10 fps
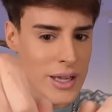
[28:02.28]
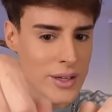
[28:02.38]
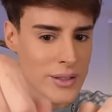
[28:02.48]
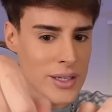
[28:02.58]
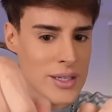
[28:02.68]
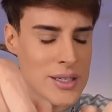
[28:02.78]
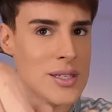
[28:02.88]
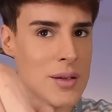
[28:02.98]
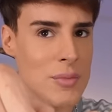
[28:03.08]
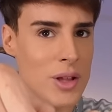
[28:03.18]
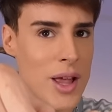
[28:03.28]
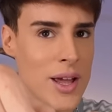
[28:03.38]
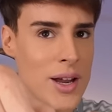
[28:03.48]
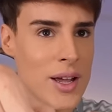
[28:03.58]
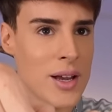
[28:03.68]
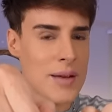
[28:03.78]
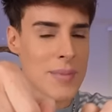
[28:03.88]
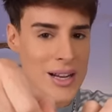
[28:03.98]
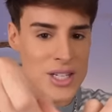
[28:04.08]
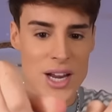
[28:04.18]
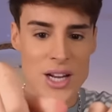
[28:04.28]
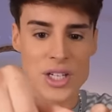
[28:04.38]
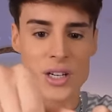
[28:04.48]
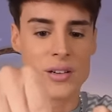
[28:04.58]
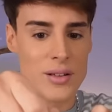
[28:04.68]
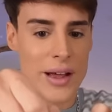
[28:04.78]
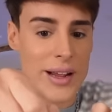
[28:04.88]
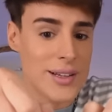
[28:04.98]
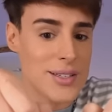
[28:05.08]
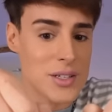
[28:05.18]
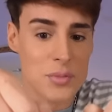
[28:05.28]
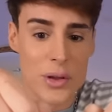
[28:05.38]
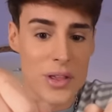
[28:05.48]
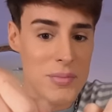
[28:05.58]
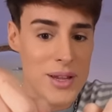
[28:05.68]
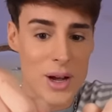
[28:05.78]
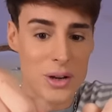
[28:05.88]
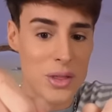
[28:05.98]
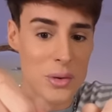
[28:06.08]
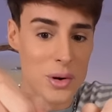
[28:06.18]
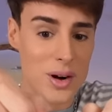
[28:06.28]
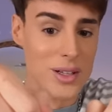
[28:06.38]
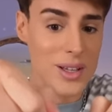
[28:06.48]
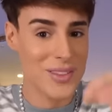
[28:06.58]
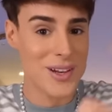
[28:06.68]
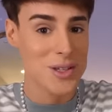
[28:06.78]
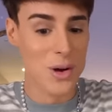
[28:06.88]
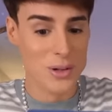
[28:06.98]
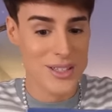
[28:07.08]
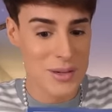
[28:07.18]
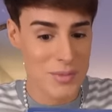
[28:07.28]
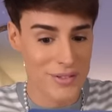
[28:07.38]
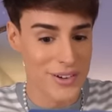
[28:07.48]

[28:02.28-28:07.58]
illness stimulated imagination. I guess there's more than me out in the world. There's a whole team of